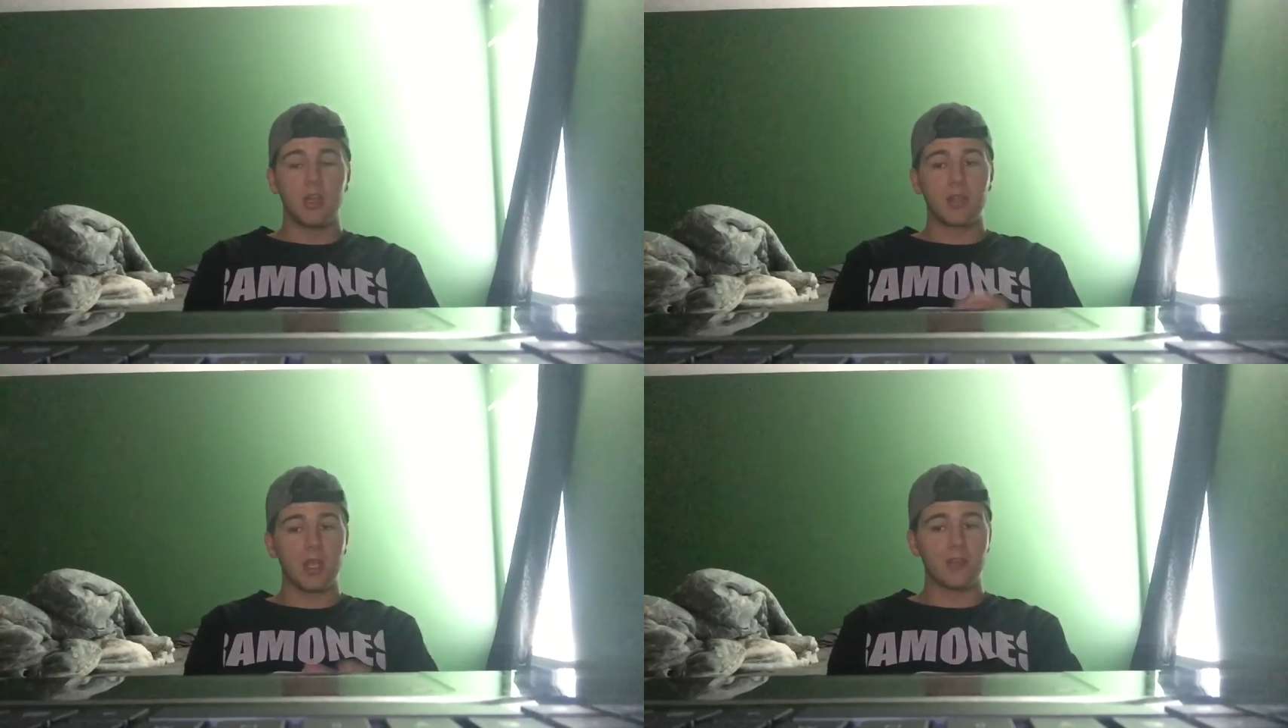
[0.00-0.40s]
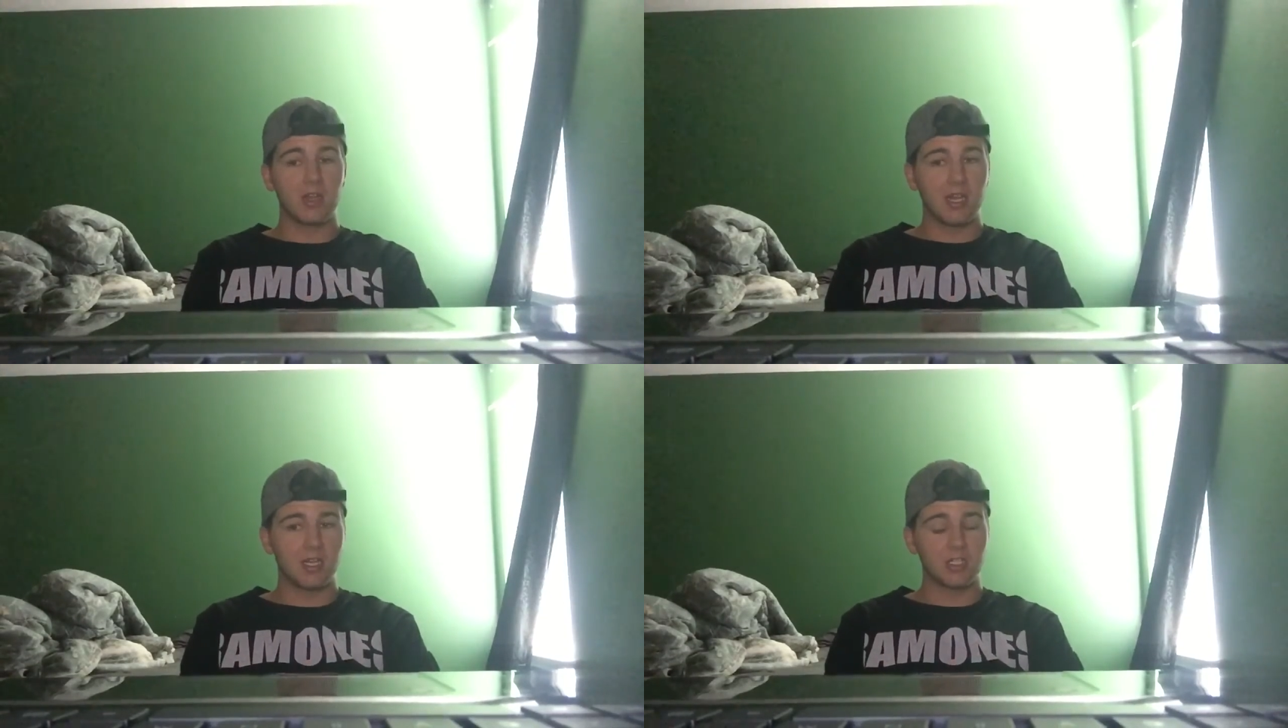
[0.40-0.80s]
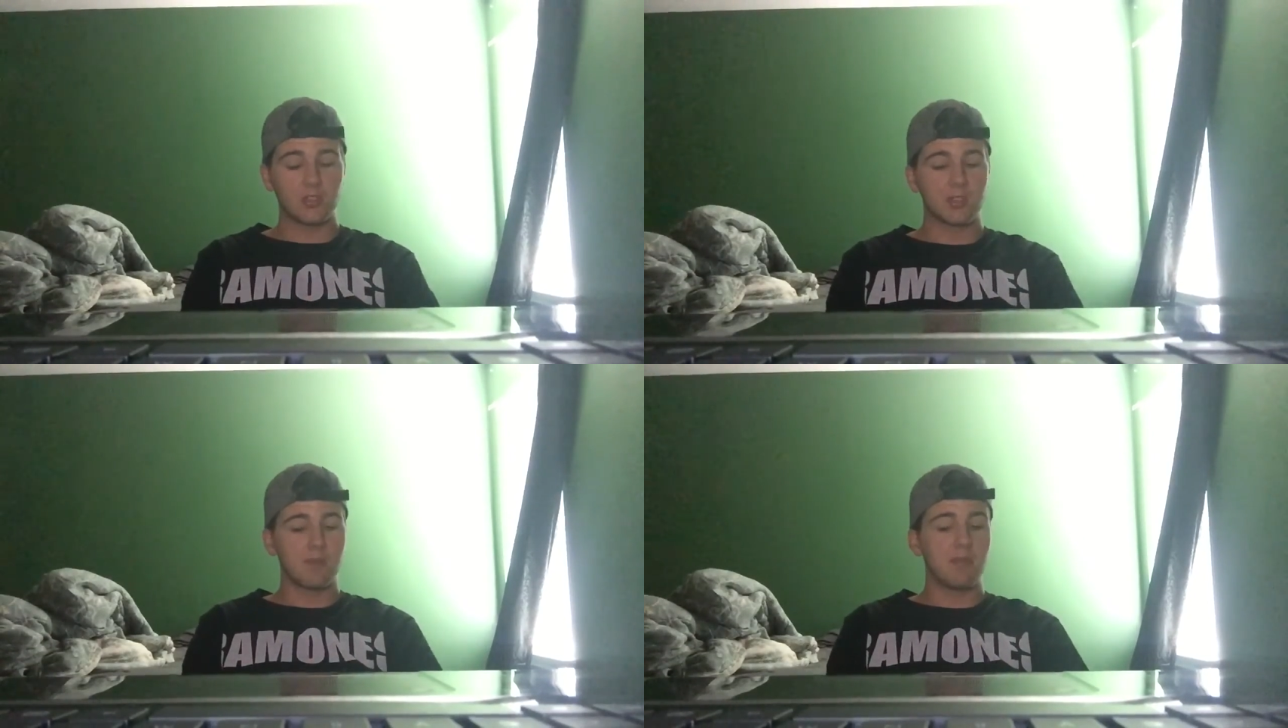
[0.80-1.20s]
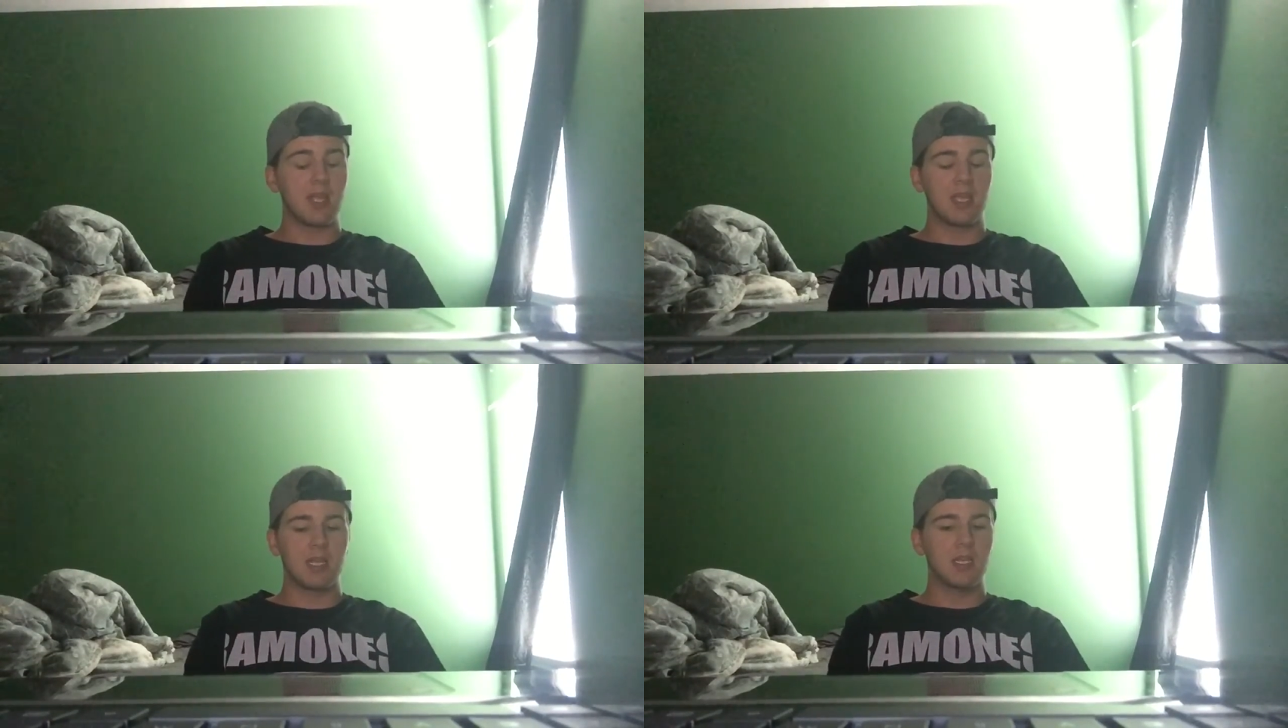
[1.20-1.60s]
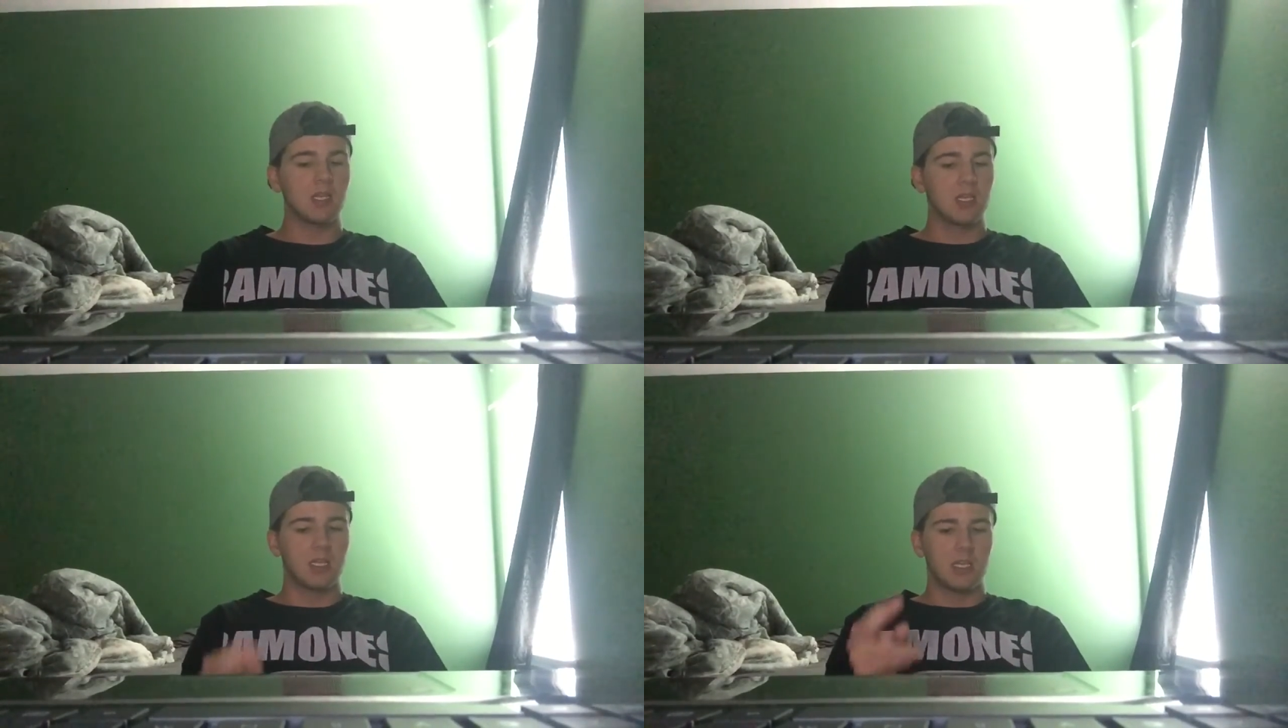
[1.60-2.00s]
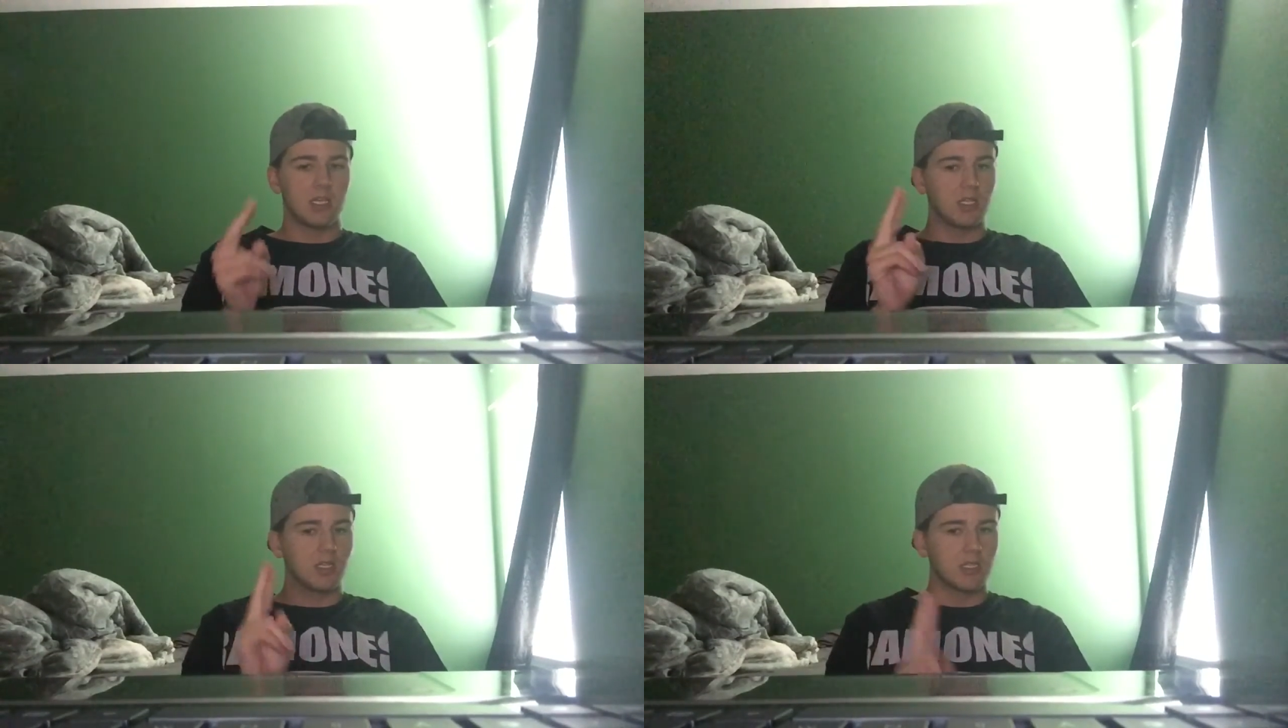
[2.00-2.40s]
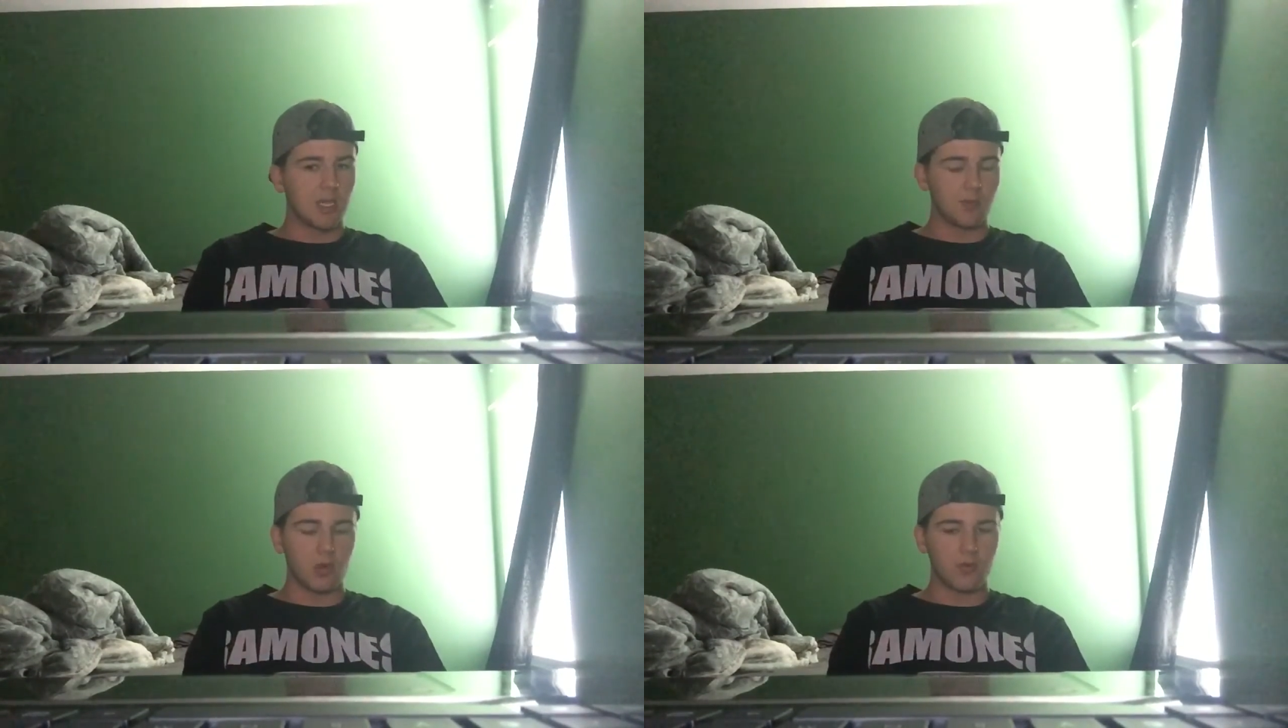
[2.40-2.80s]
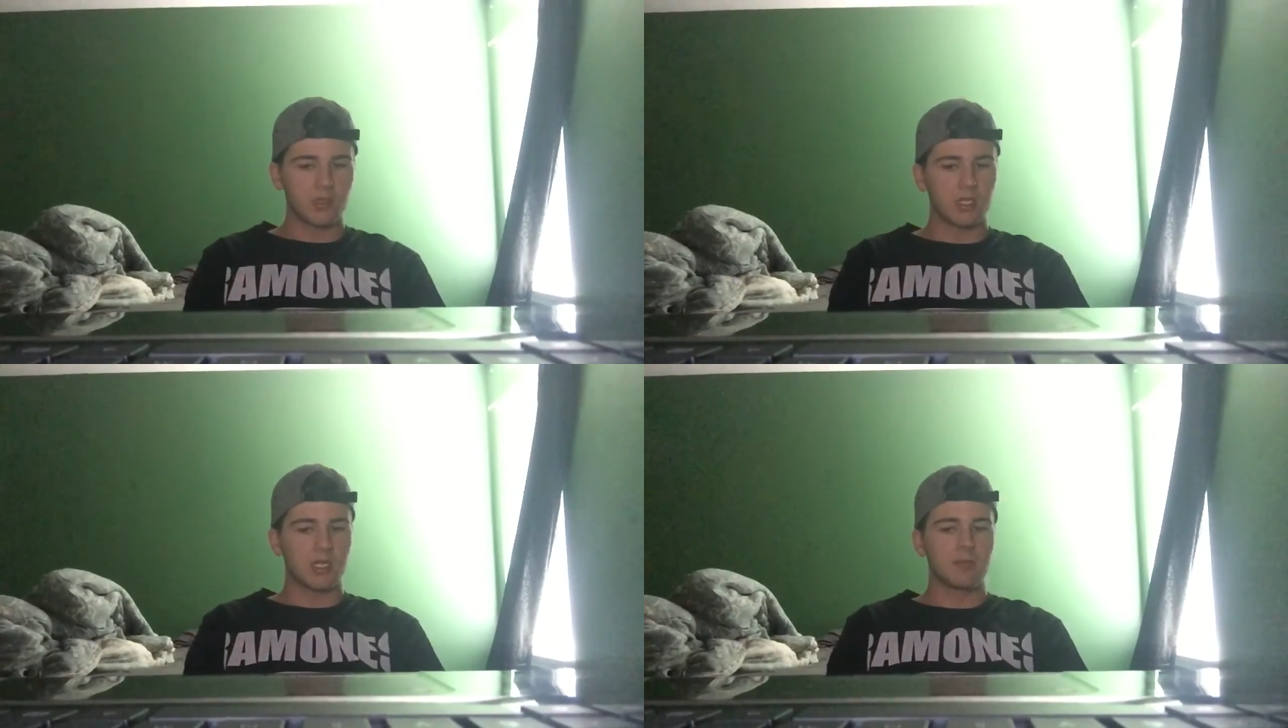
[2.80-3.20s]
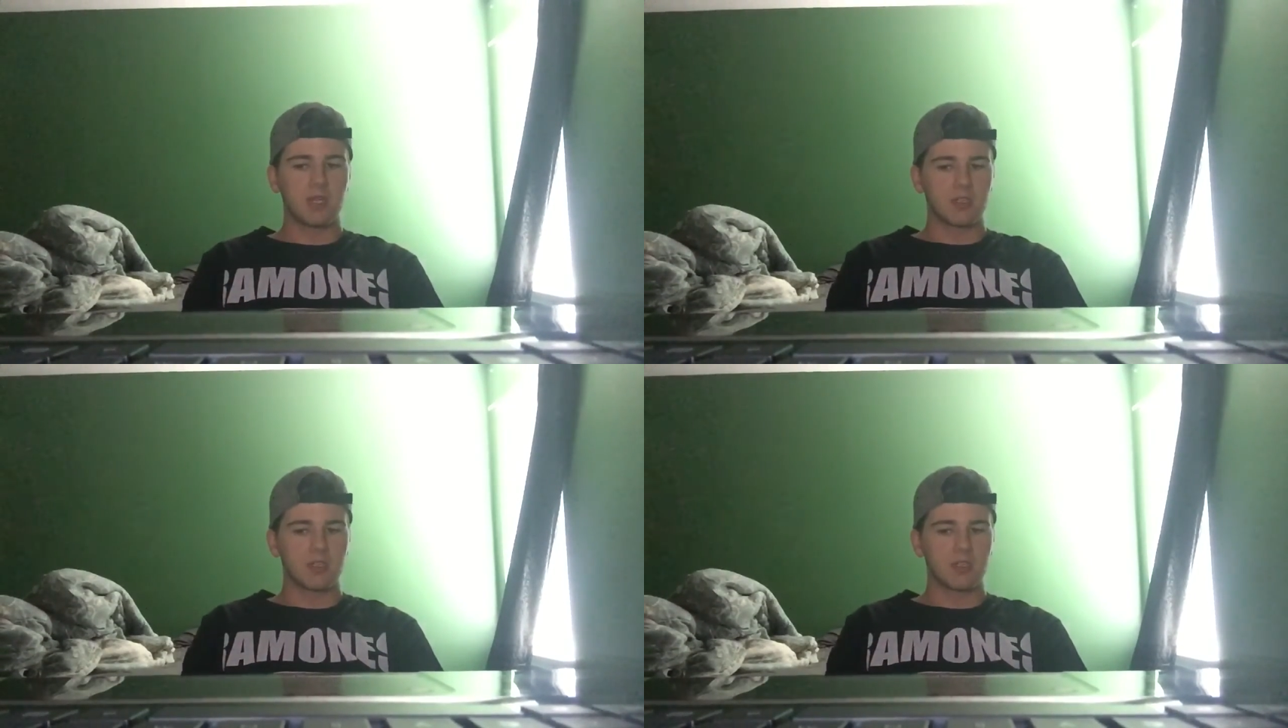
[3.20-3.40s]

On the other hand, it shows that men take more overtime,